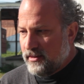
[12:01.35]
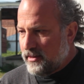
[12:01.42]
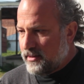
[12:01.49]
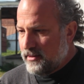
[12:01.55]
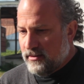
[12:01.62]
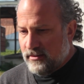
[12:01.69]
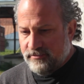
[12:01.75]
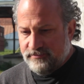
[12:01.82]

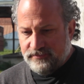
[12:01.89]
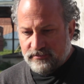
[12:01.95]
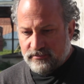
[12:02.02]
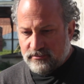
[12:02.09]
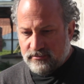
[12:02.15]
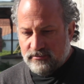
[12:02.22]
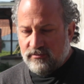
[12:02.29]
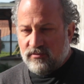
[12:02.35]
a
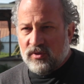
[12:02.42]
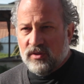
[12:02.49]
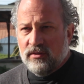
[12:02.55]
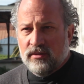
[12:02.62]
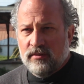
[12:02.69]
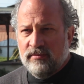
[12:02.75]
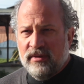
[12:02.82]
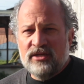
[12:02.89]

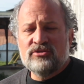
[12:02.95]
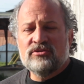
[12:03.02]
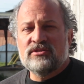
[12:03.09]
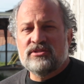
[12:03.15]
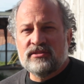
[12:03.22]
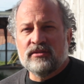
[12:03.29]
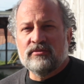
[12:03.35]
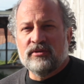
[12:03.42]
major
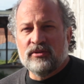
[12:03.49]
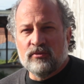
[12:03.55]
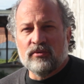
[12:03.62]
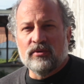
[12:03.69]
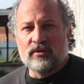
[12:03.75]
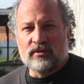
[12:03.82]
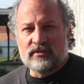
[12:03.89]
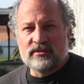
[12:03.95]
distillery in the
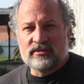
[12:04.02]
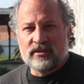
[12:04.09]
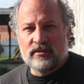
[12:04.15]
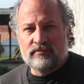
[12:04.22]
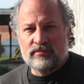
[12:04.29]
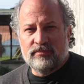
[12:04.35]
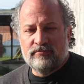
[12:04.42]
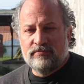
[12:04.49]
world. It's going
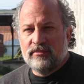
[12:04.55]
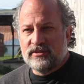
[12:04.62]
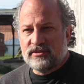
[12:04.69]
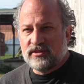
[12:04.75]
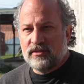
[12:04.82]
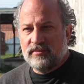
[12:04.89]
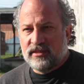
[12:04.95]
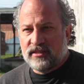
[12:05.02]

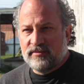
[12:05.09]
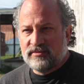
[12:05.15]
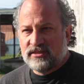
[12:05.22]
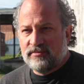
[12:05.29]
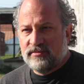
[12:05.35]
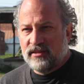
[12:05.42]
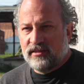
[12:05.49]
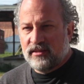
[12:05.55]
to become
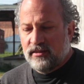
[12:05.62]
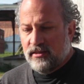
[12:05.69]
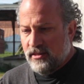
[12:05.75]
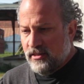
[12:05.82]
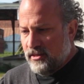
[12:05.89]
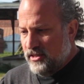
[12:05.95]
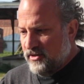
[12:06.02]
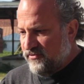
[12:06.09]
something that,
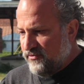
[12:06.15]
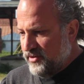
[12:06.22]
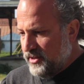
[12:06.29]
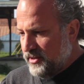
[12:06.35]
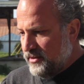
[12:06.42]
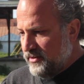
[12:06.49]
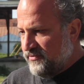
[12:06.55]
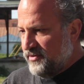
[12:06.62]
if
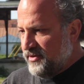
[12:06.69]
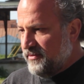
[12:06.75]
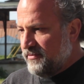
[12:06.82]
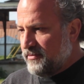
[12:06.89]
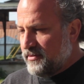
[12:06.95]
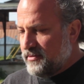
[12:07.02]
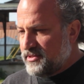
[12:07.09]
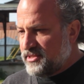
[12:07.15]
we
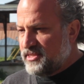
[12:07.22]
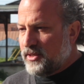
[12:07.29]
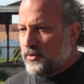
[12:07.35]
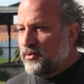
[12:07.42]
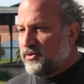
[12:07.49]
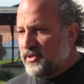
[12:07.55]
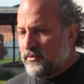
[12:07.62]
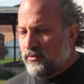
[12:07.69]
stick
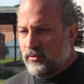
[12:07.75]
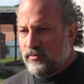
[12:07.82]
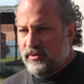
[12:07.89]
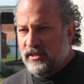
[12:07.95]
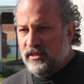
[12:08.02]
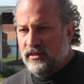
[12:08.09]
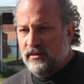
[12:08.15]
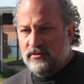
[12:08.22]
with it, will
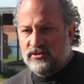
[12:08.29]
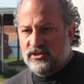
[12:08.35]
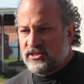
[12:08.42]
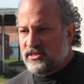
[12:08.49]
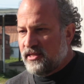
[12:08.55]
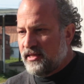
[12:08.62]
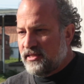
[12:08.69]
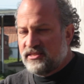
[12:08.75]
be
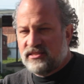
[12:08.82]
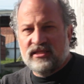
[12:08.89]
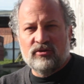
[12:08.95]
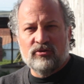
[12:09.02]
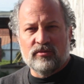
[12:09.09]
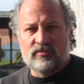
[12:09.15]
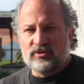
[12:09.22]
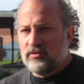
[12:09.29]
just like
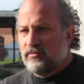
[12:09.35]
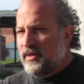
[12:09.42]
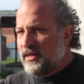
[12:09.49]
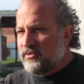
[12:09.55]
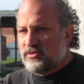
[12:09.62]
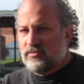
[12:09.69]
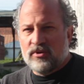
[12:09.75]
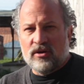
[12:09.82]
Seagram's or
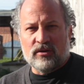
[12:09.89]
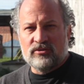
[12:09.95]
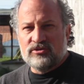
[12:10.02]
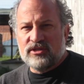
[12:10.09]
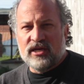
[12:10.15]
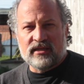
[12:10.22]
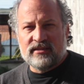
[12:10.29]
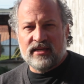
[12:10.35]
Maker's Mark or
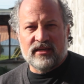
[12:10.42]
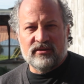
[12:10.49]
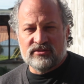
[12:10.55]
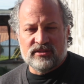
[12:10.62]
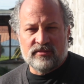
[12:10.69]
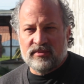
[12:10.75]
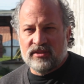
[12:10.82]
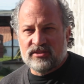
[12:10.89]
Jack Daniel's,
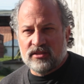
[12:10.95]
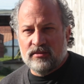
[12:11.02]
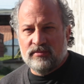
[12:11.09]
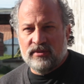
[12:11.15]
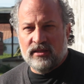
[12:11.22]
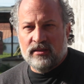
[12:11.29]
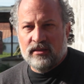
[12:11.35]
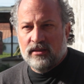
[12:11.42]
something that's going to
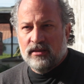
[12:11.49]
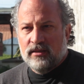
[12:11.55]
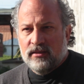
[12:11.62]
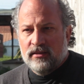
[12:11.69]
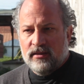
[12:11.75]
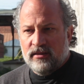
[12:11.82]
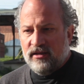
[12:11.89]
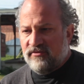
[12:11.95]
be
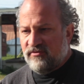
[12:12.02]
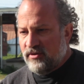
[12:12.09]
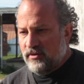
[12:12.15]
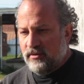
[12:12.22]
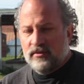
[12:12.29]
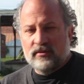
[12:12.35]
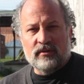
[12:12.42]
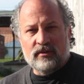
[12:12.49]
on
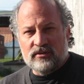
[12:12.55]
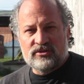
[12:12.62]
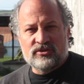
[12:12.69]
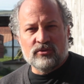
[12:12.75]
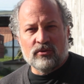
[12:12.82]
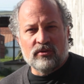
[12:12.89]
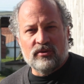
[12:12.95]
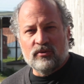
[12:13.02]
every
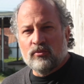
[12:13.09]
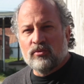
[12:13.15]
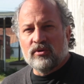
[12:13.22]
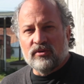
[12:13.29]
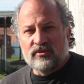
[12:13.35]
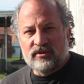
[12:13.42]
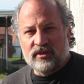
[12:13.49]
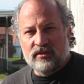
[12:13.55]
store in the
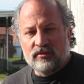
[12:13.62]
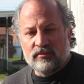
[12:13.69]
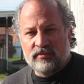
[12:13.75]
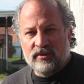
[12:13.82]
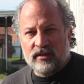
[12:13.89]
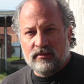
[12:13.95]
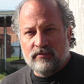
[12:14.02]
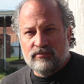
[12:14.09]
world, and it will
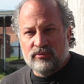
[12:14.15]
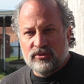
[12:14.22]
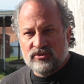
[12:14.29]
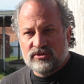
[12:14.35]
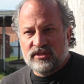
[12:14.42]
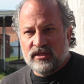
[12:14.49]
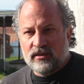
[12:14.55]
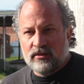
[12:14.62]
be
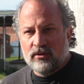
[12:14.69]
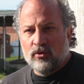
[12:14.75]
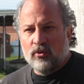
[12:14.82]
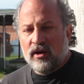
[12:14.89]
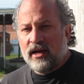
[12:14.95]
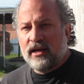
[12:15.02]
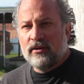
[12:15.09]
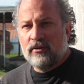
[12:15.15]
producing
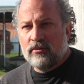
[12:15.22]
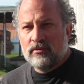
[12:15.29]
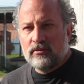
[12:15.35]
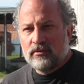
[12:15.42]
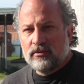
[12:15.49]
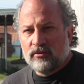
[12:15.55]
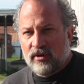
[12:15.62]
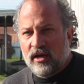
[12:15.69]
Ohio
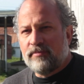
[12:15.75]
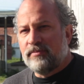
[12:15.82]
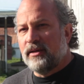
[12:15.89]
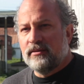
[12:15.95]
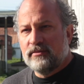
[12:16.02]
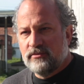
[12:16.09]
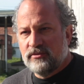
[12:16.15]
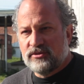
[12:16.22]
grappa,
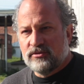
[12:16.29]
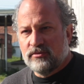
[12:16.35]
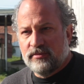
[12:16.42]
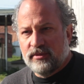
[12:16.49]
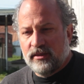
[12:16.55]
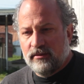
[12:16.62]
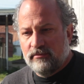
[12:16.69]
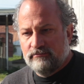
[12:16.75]
which will
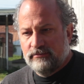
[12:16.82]
be